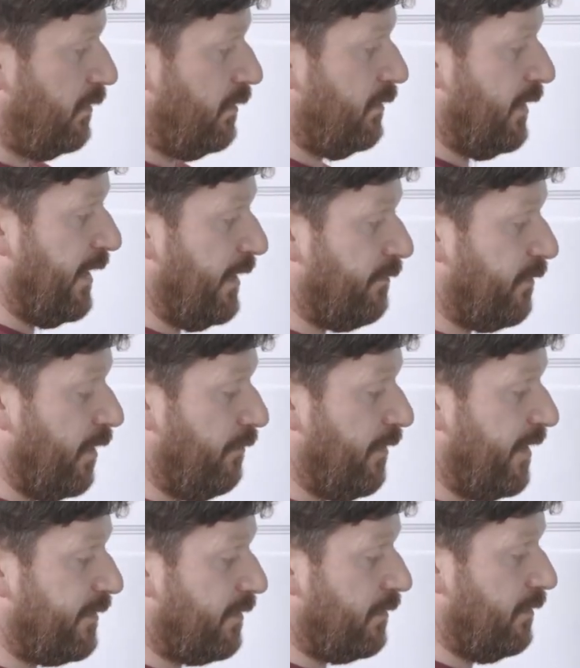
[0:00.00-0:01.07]
Now you've got a
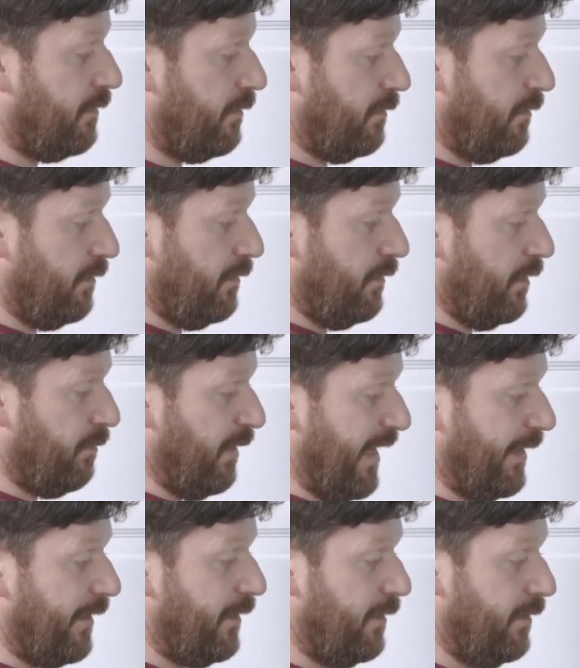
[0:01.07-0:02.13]
red, a
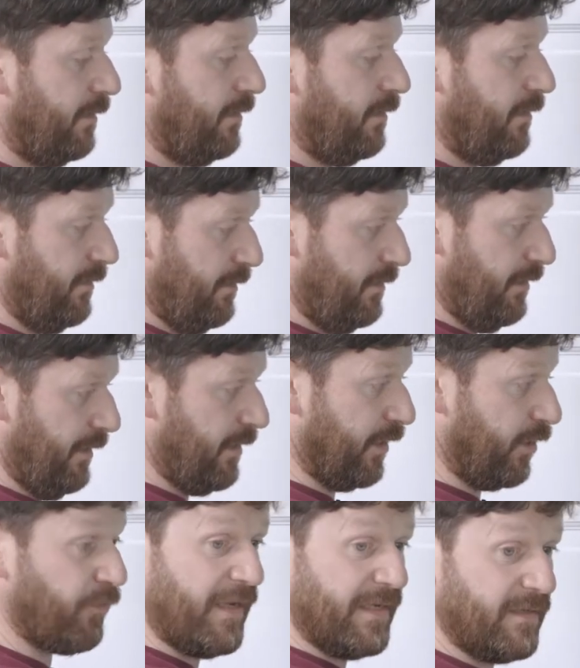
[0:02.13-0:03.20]
black and a
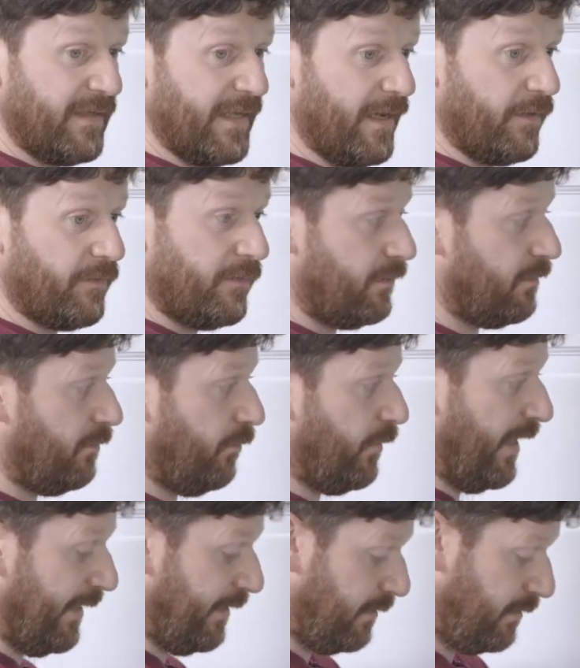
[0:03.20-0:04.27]
green and yellow wire,